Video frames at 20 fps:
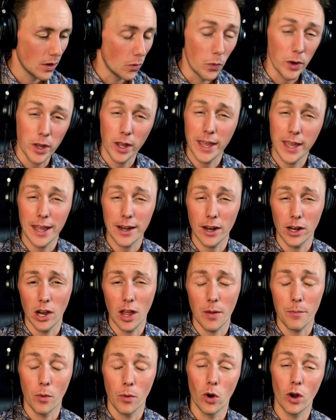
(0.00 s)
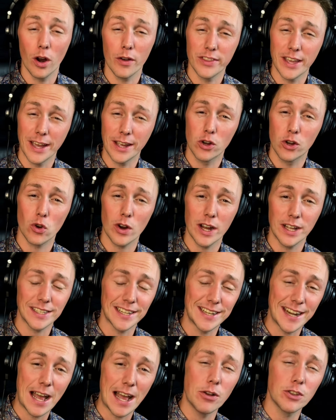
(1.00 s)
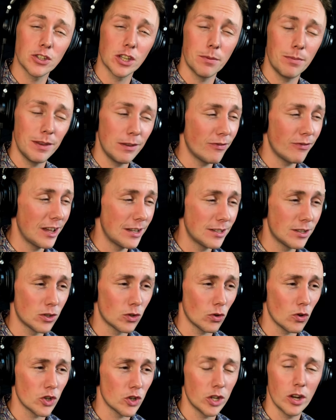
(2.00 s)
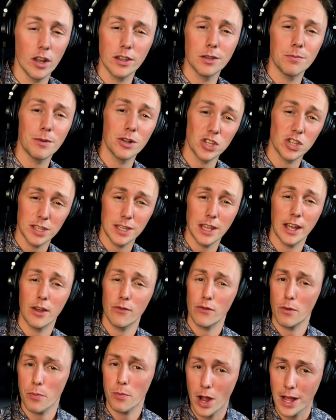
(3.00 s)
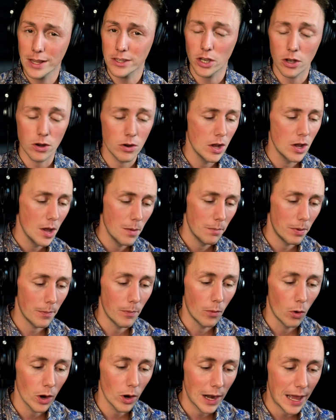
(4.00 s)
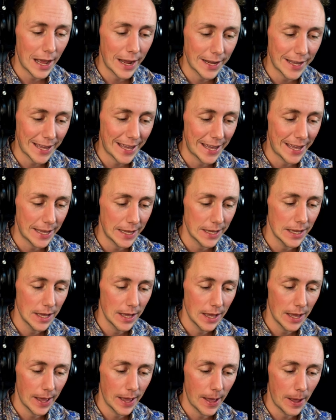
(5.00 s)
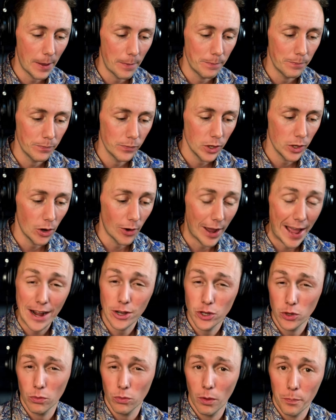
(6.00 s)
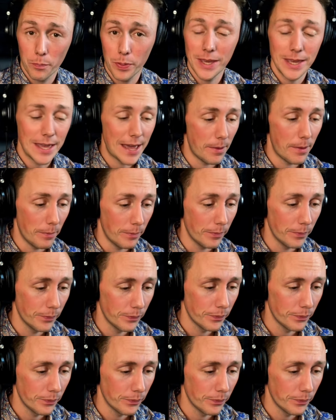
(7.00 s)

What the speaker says: we could get a lot more of that grit. And now it's going to be phase distortion, not so much as like a vibrato, but more like a, you know, actual PM.